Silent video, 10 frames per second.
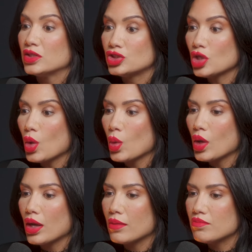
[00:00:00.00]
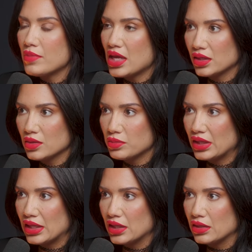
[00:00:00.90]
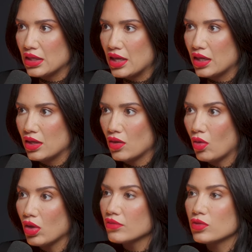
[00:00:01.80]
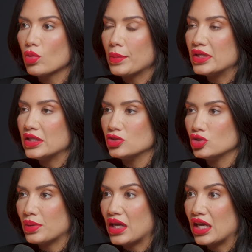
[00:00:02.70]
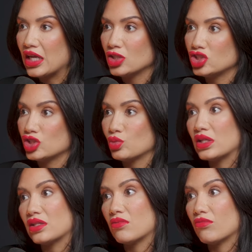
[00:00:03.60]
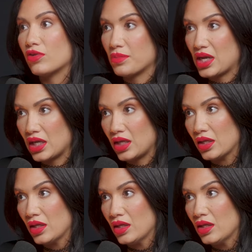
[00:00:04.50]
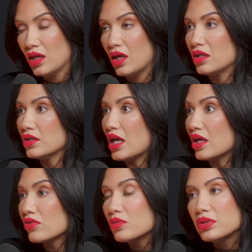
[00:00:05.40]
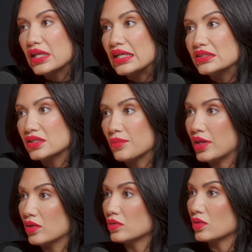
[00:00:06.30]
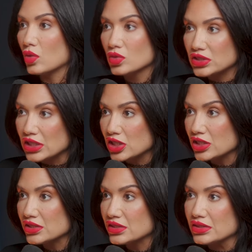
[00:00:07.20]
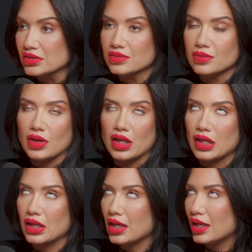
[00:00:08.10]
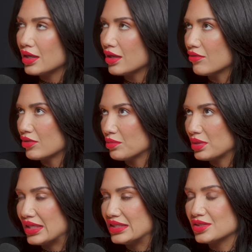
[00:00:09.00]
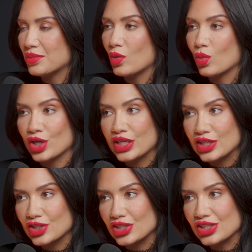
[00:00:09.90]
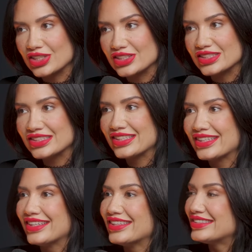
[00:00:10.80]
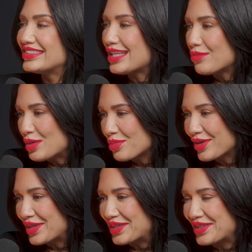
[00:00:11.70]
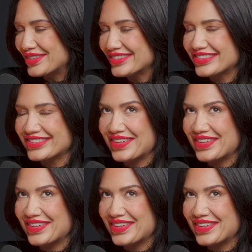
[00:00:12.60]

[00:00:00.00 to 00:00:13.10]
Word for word: So men complain that all of the women in Dubai just want for money. Okay. A lot of complaints about gold diggers, mm -hmm. a lot of complaints about working girls, okay. semi pros, yep.